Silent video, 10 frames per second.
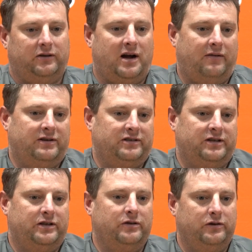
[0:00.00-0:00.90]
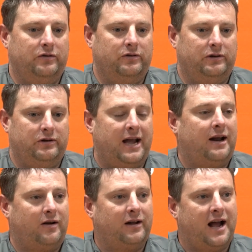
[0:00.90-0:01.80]
So obviously you
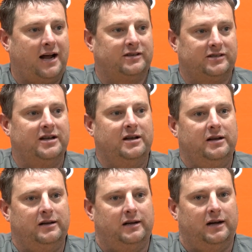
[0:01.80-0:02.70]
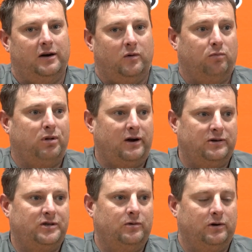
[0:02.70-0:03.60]
count on guys or
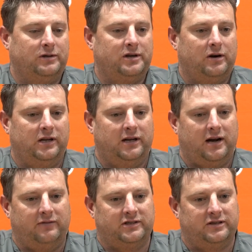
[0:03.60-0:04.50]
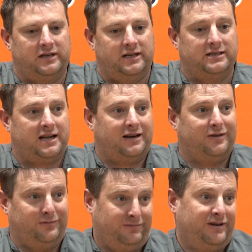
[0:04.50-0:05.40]
players who are returning, and obviously he's
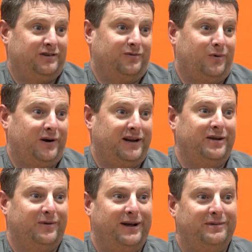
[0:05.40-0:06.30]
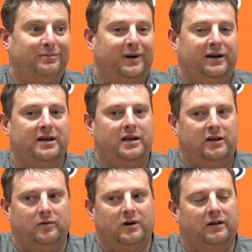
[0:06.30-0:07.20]
the one anyway, but
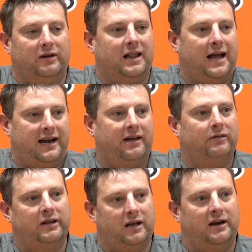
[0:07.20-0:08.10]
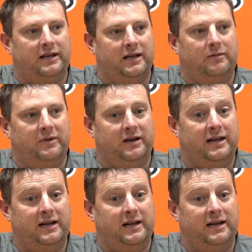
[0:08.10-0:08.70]
really relying heavily on him.